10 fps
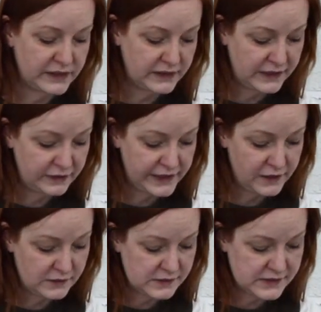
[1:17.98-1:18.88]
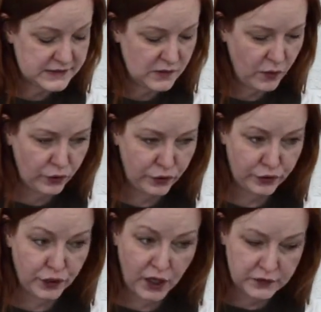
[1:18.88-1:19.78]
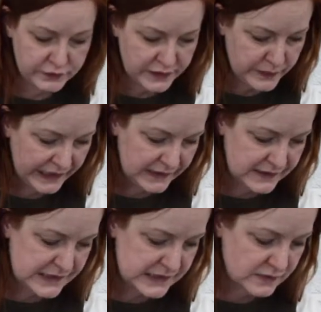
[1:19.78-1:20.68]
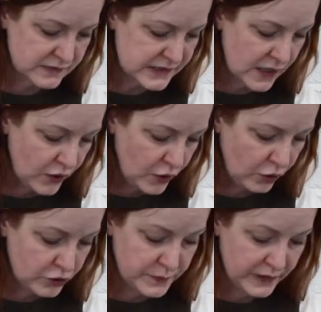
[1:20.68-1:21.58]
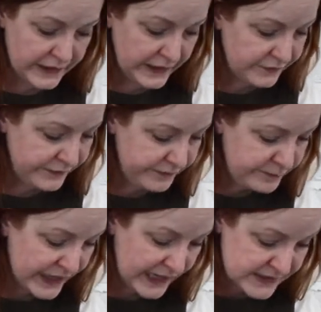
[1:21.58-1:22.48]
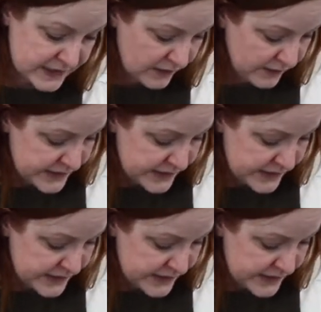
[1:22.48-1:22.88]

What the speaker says: crayons or coloring pencils, or I have pastels